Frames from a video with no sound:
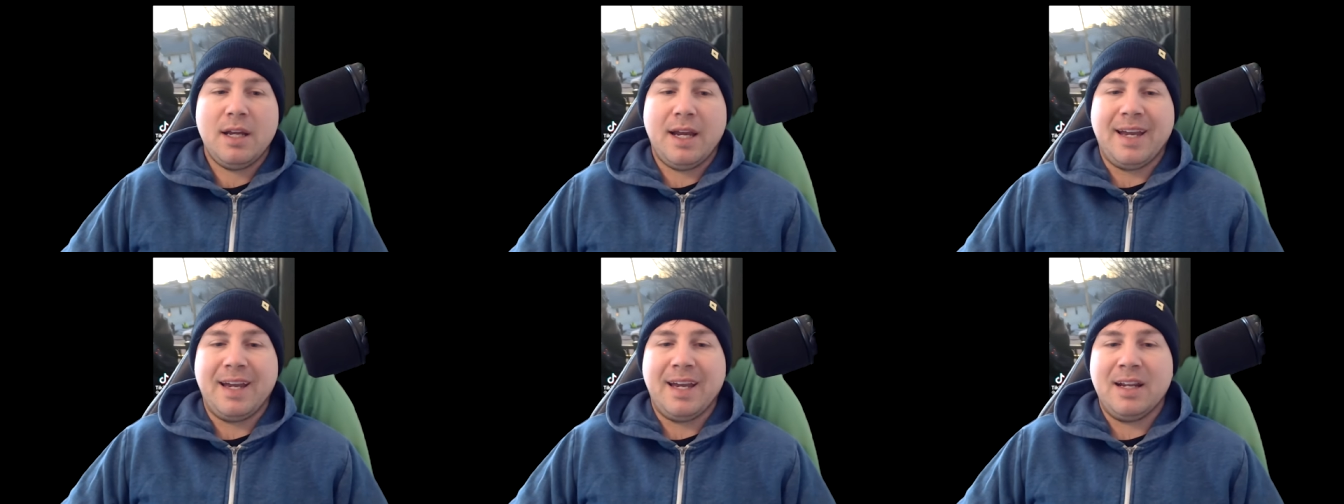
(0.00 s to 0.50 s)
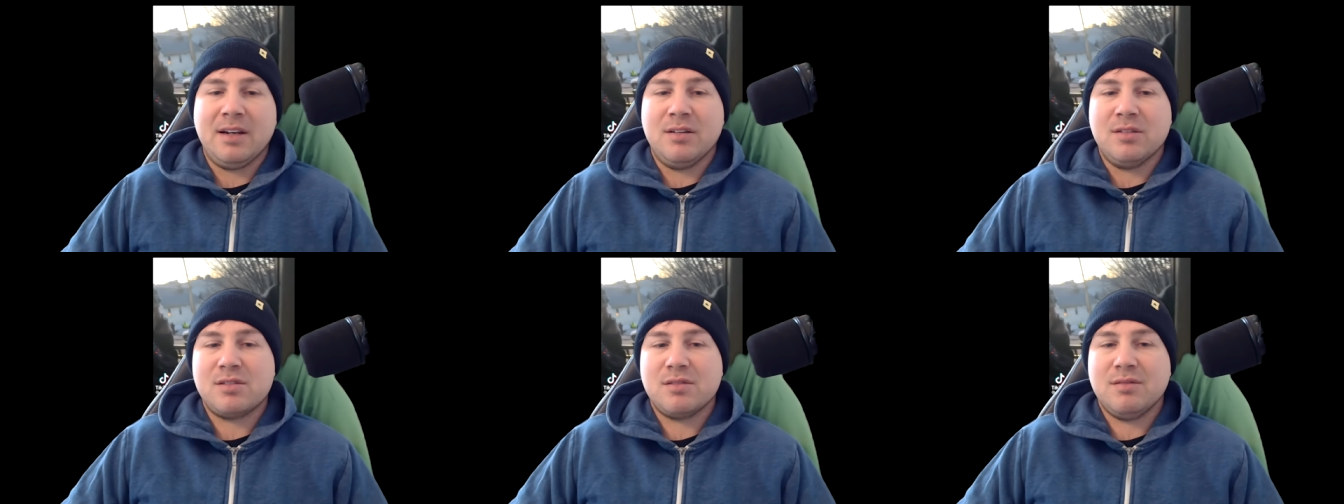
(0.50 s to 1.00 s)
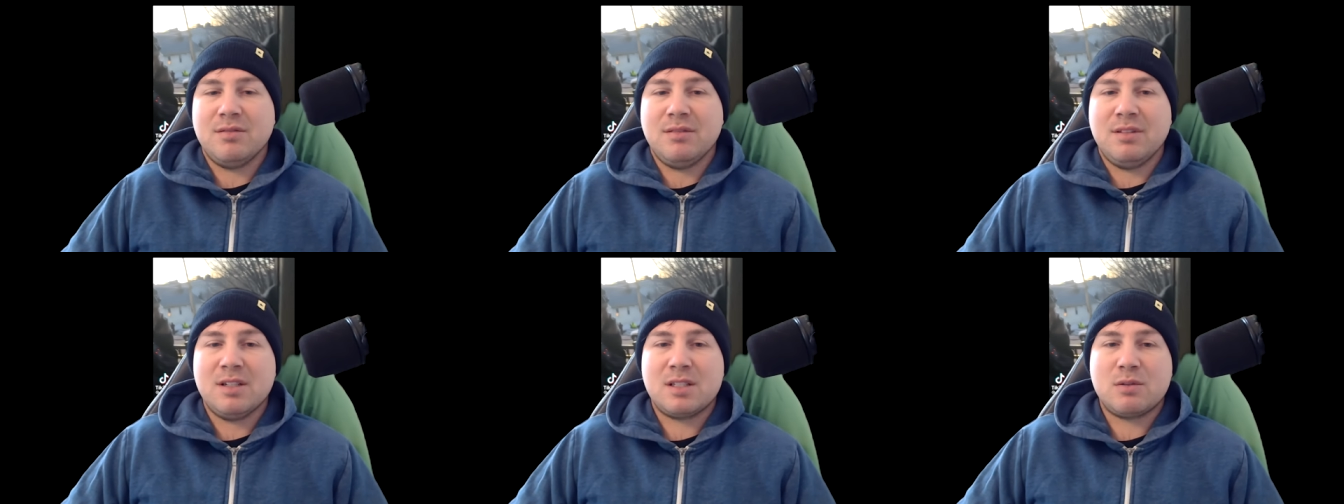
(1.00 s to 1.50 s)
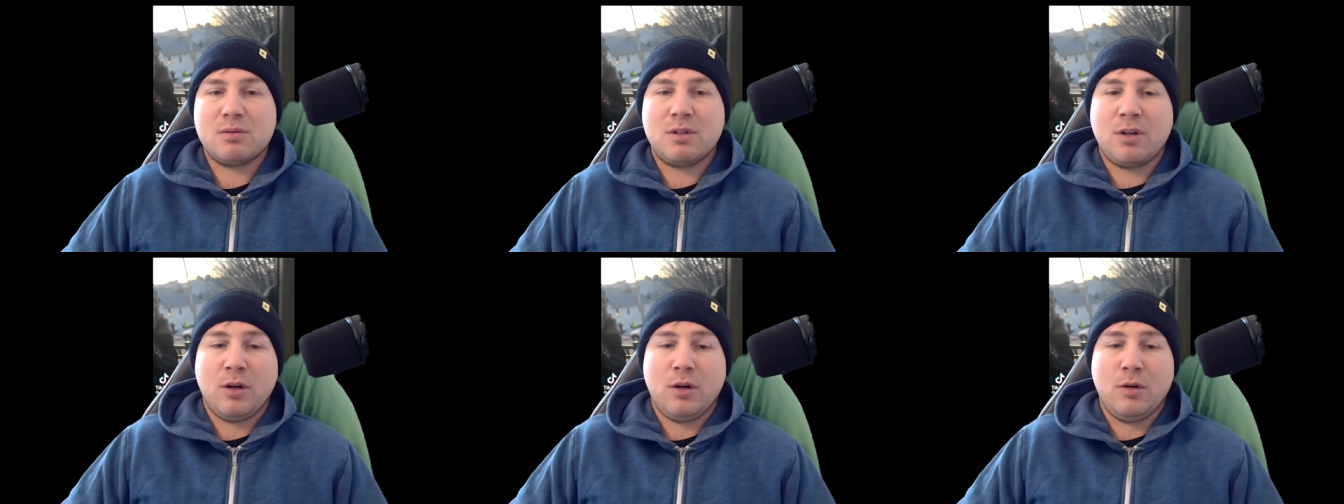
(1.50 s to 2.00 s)
And this
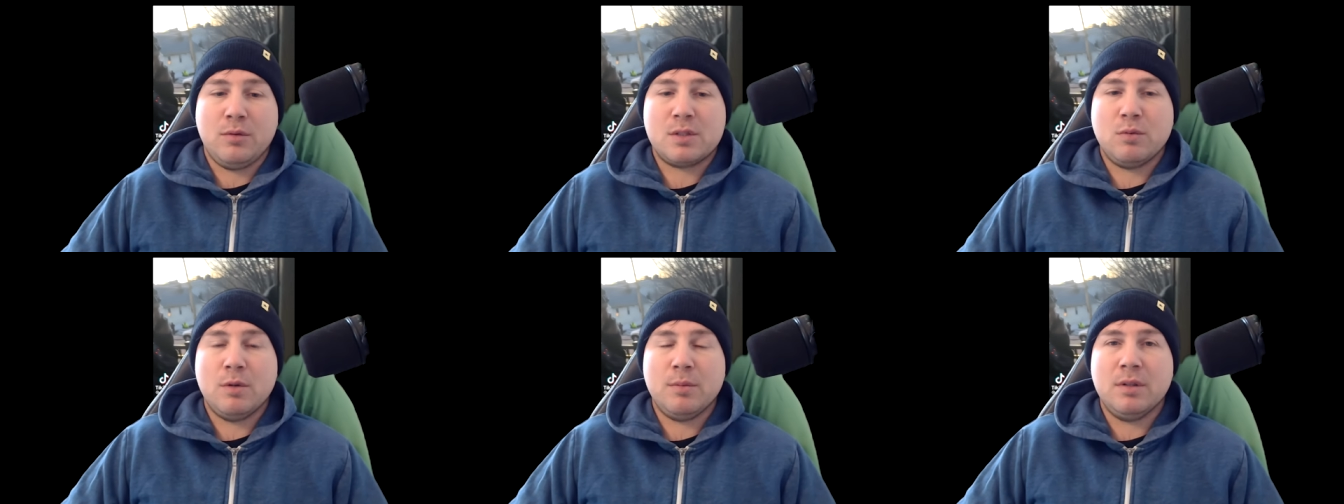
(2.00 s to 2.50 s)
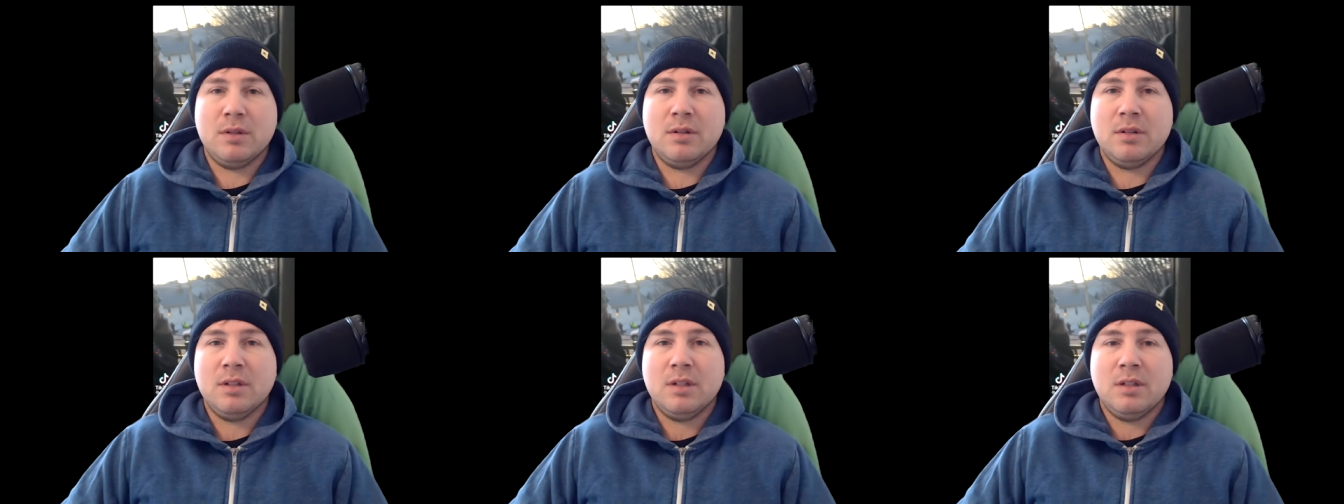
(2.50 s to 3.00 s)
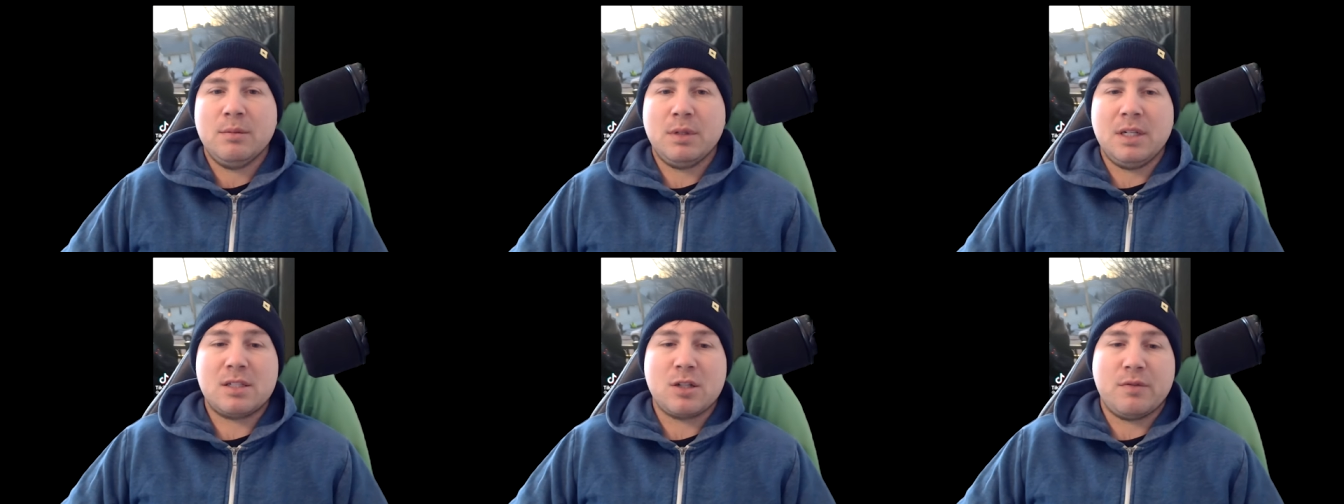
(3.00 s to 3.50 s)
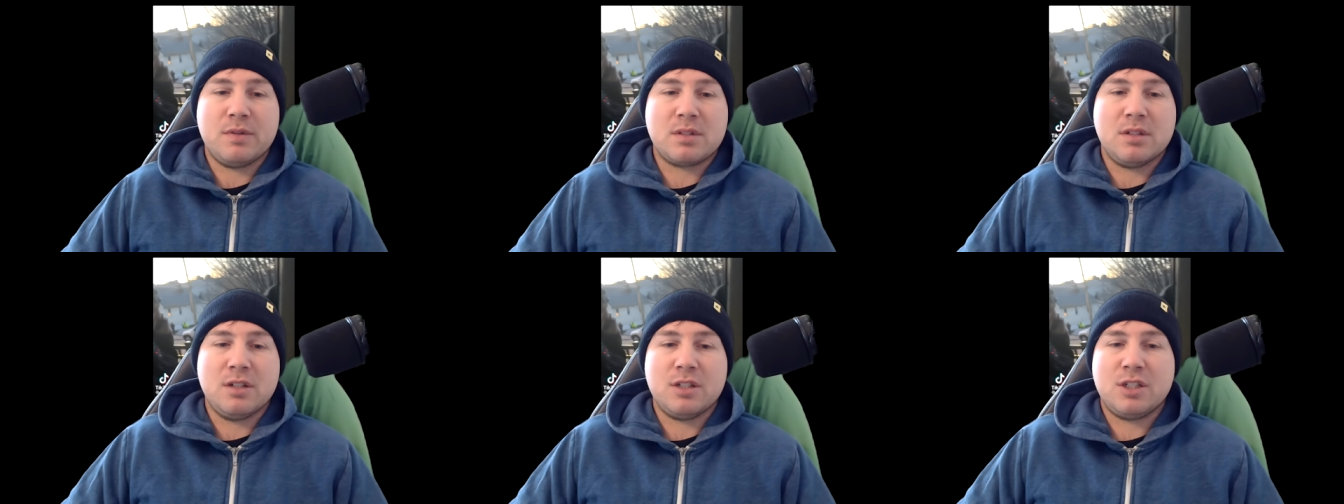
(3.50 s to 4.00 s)
girl, this woman, police
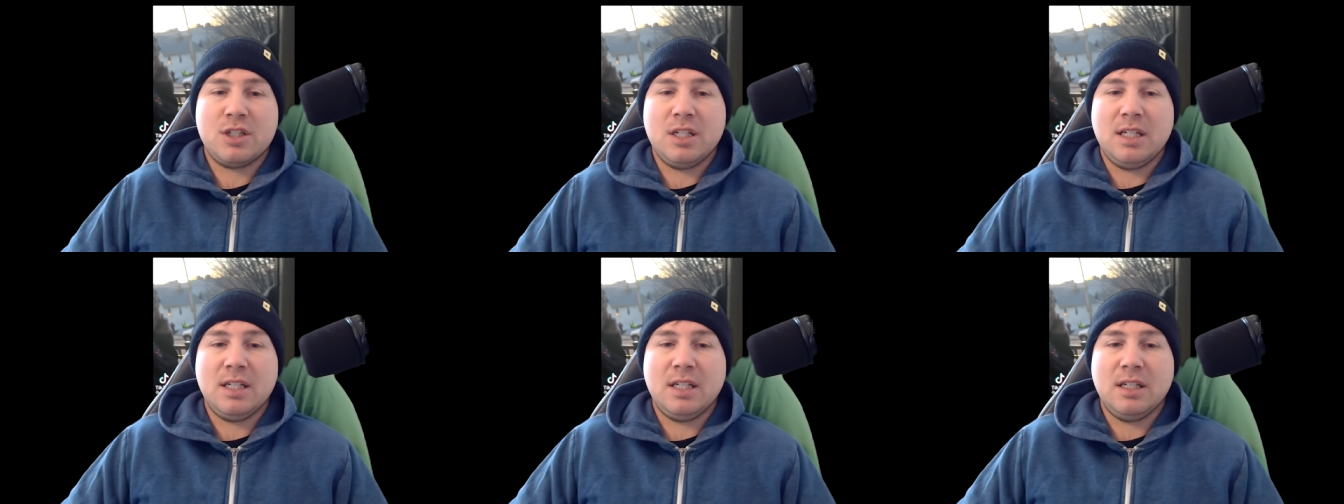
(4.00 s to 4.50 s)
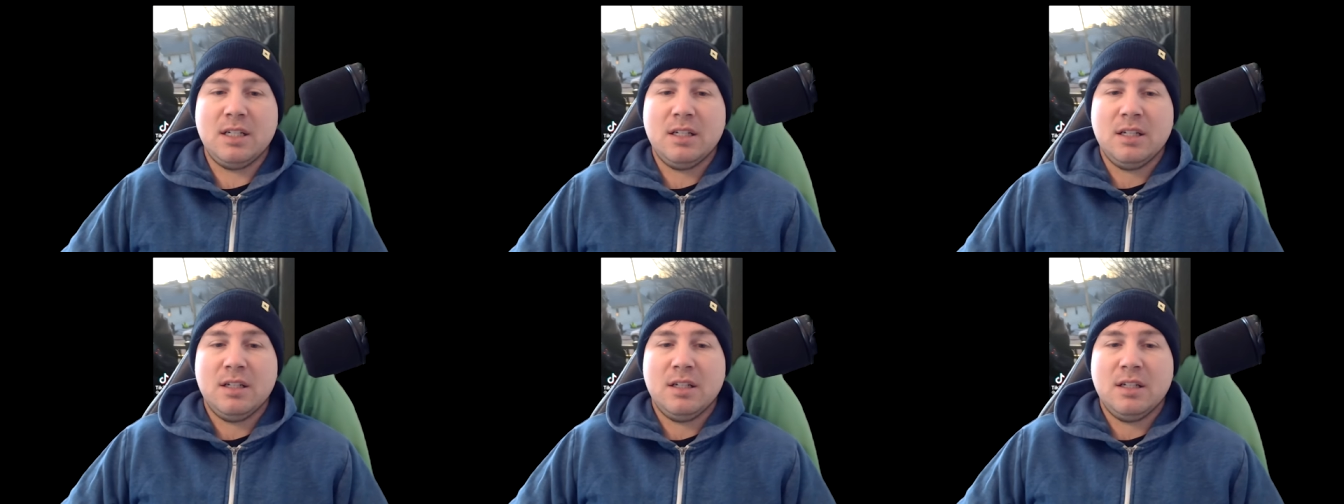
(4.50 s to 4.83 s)
officer, she